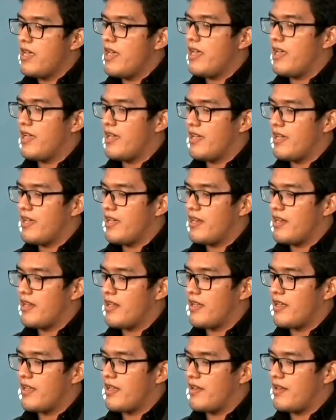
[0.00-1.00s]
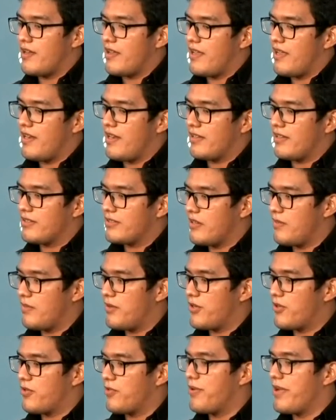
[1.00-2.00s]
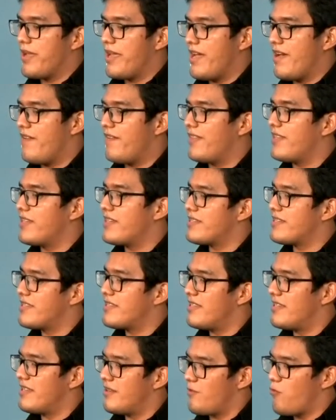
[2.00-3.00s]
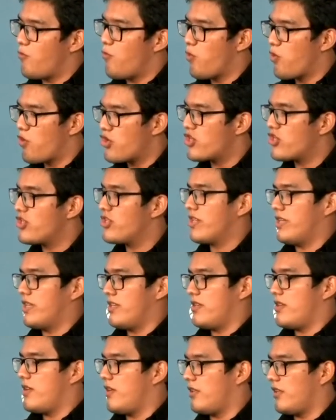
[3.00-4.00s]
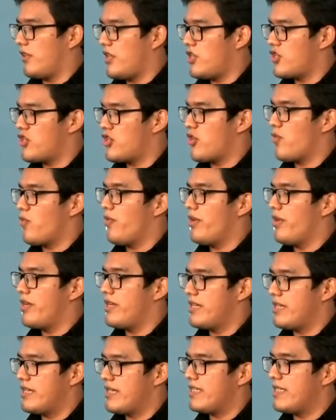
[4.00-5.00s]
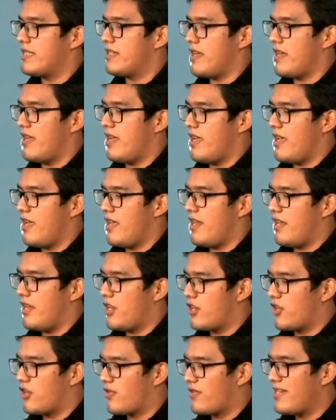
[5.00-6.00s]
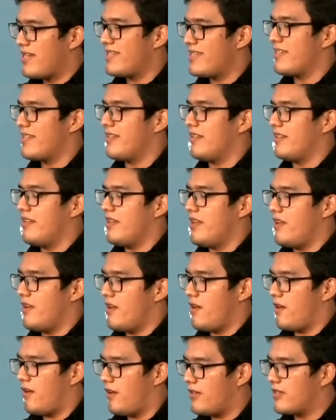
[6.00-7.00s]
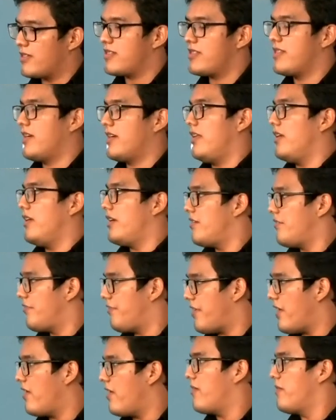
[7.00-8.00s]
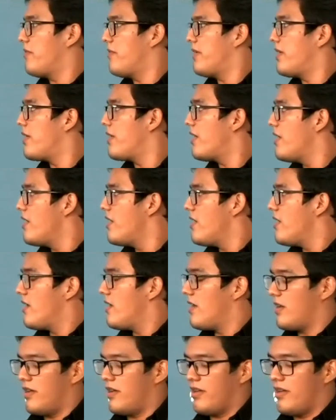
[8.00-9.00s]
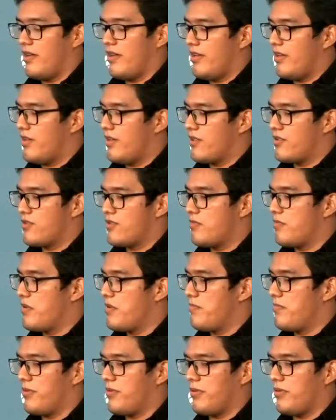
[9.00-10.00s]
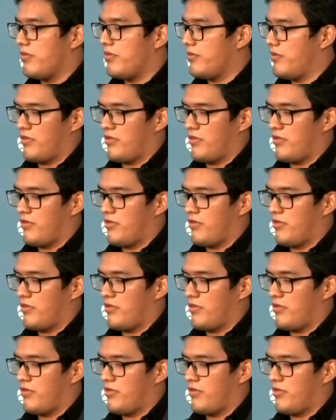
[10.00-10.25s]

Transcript: And in El Salvador, we have this worsening condition where it is an increasingly hostile environment to people,